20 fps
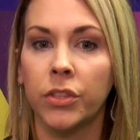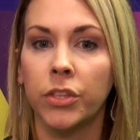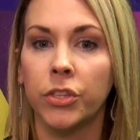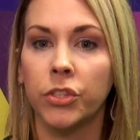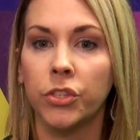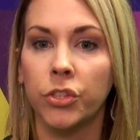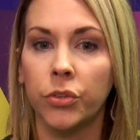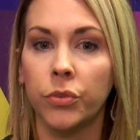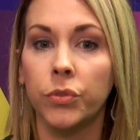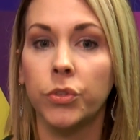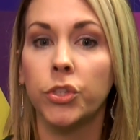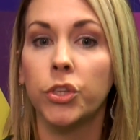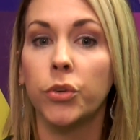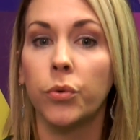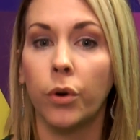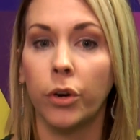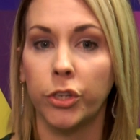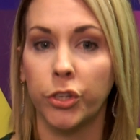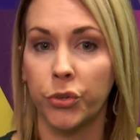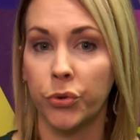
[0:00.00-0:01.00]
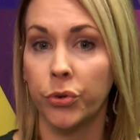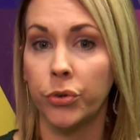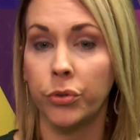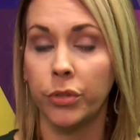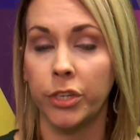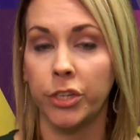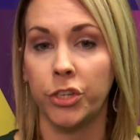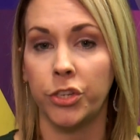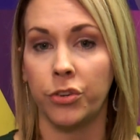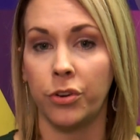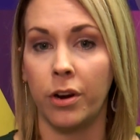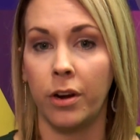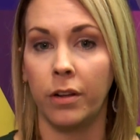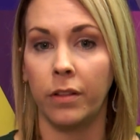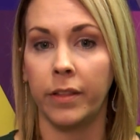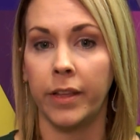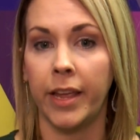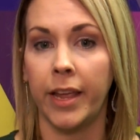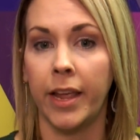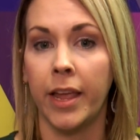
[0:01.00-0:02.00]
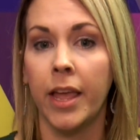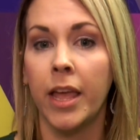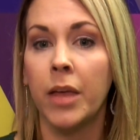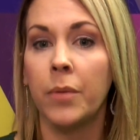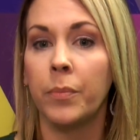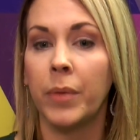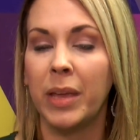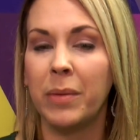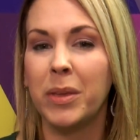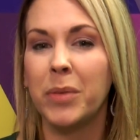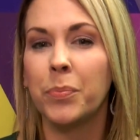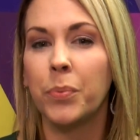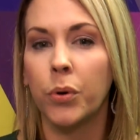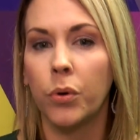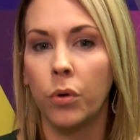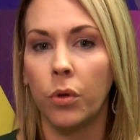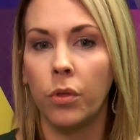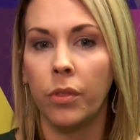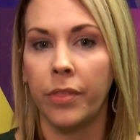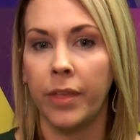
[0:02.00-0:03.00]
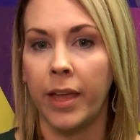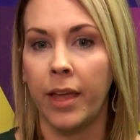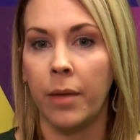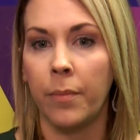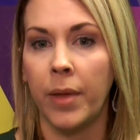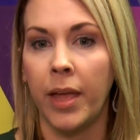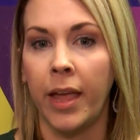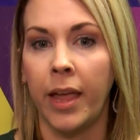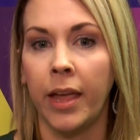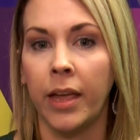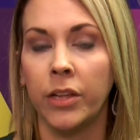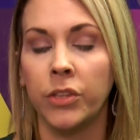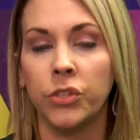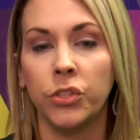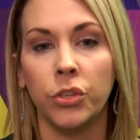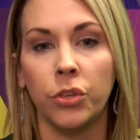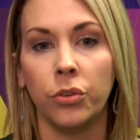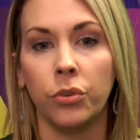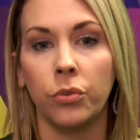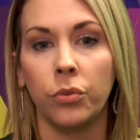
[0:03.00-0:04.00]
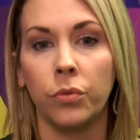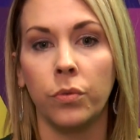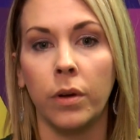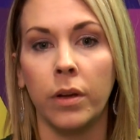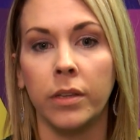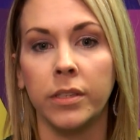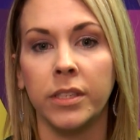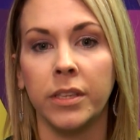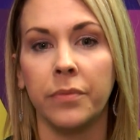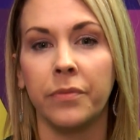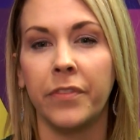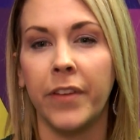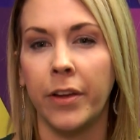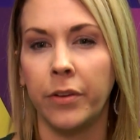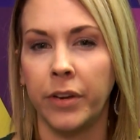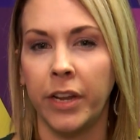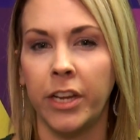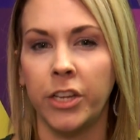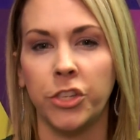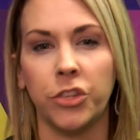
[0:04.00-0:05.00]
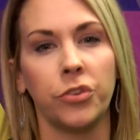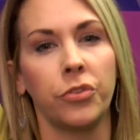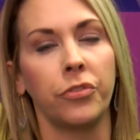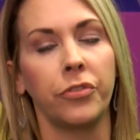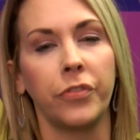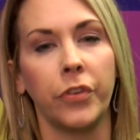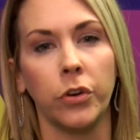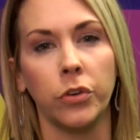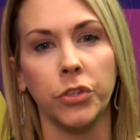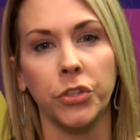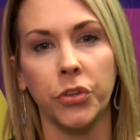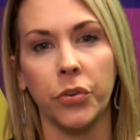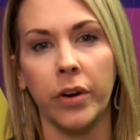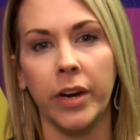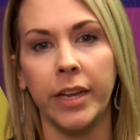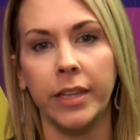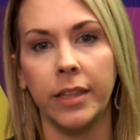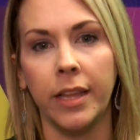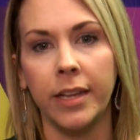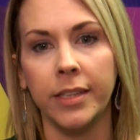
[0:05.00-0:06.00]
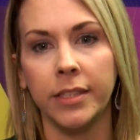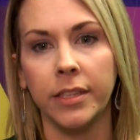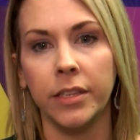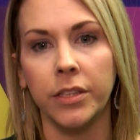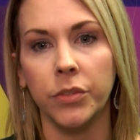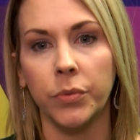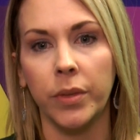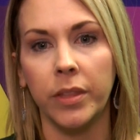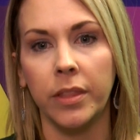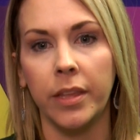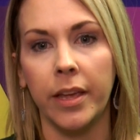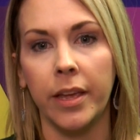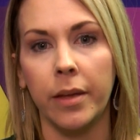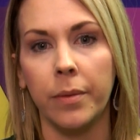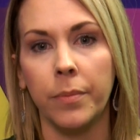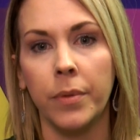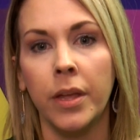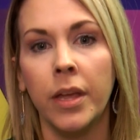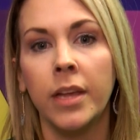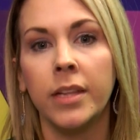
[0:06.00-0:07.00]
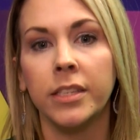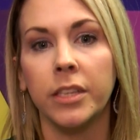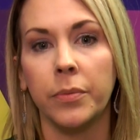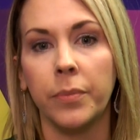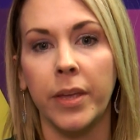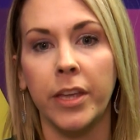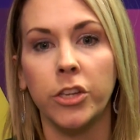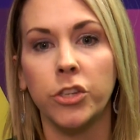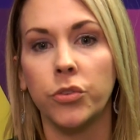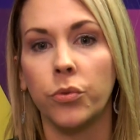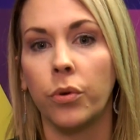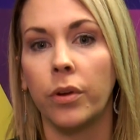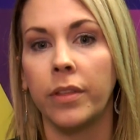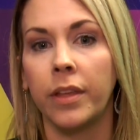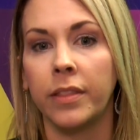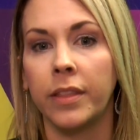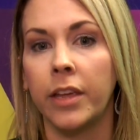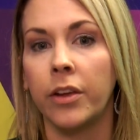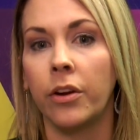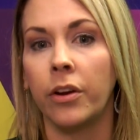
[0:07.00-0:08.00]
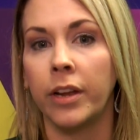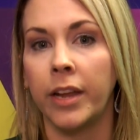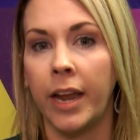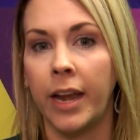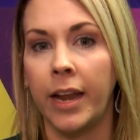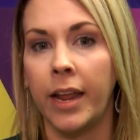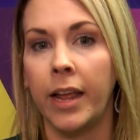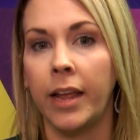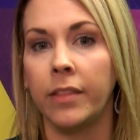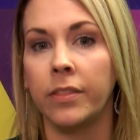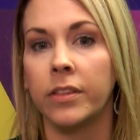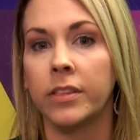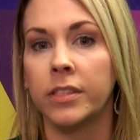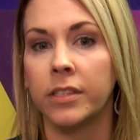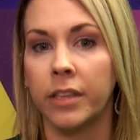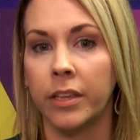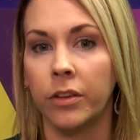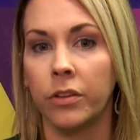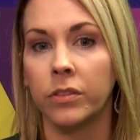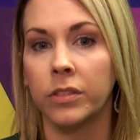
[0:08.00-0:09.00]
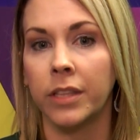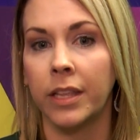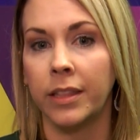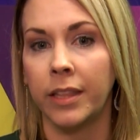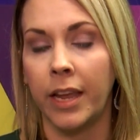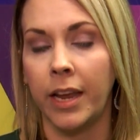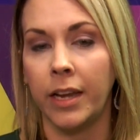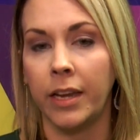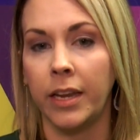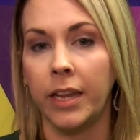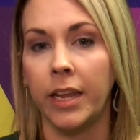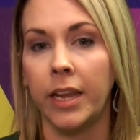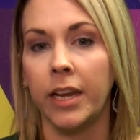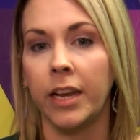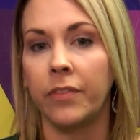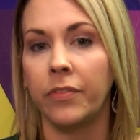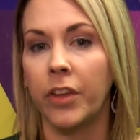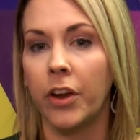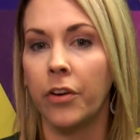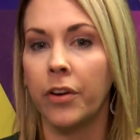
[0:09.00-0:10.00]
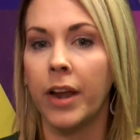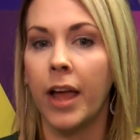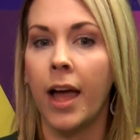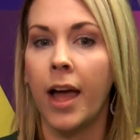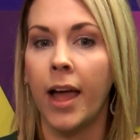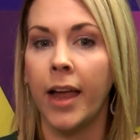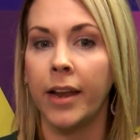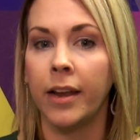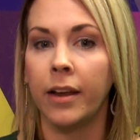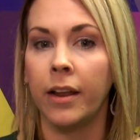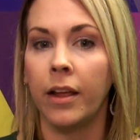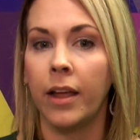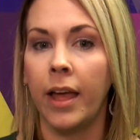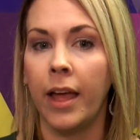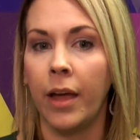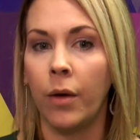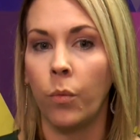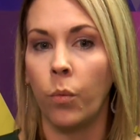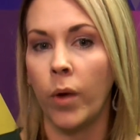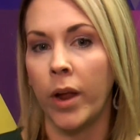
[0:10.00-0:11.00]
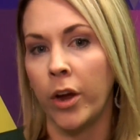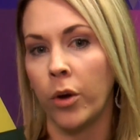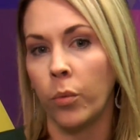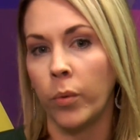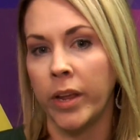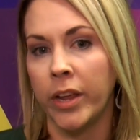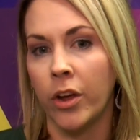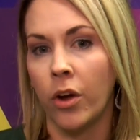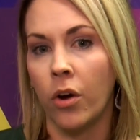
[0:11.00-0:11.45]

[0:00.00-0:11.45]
the students who are truly struggling, maybe pull them and do some foundational first grade lessons with them to make sure that they are getting the skills that they need. If they're not where we